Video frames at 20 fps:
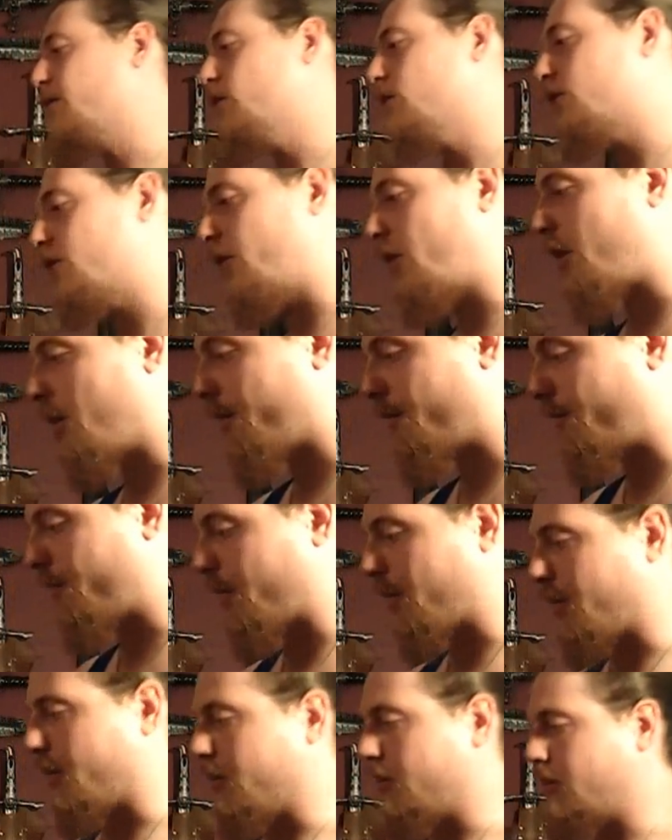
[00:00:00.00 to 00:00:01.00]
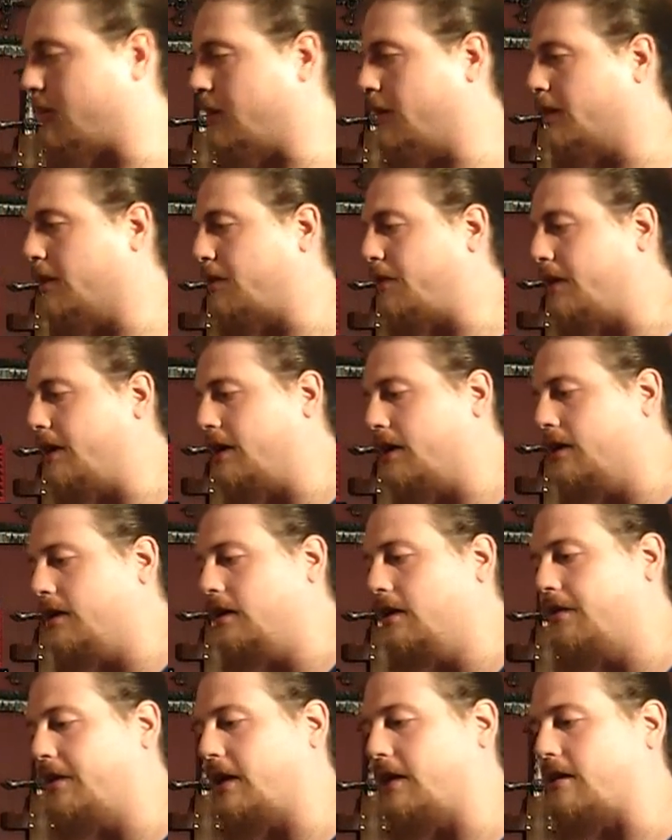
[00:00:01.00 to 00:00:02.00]
first off, another
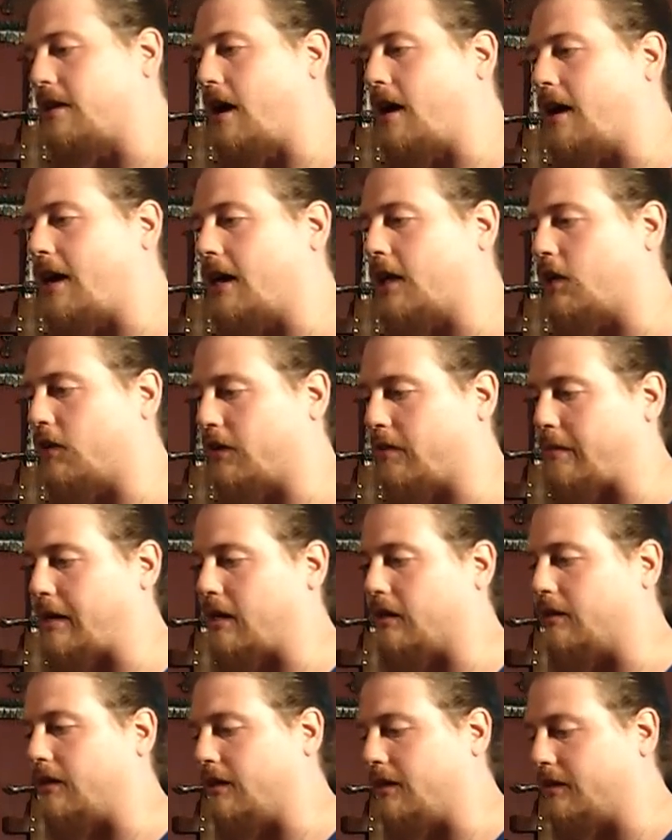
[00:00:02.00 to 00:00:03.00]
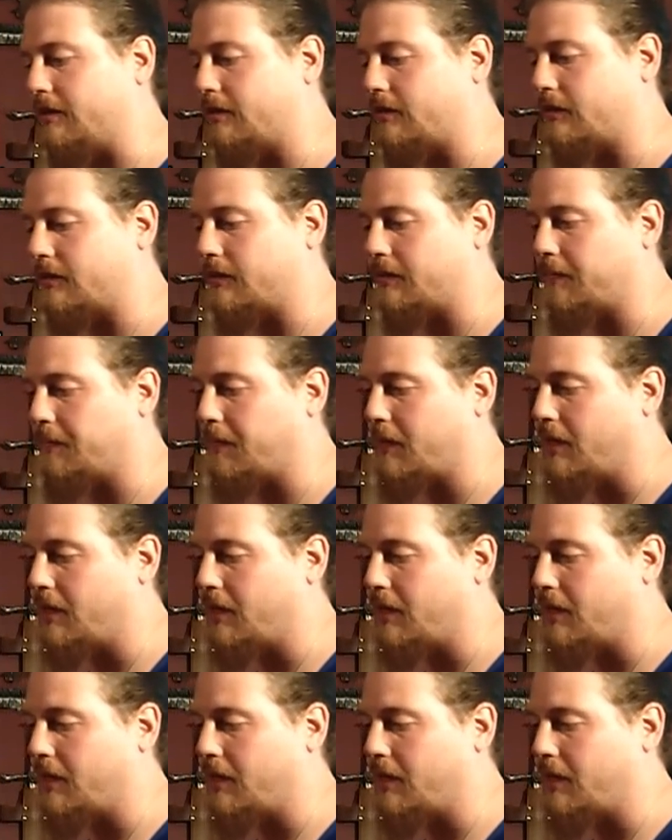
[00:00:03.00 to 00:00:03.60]
thing that's not accurate about this,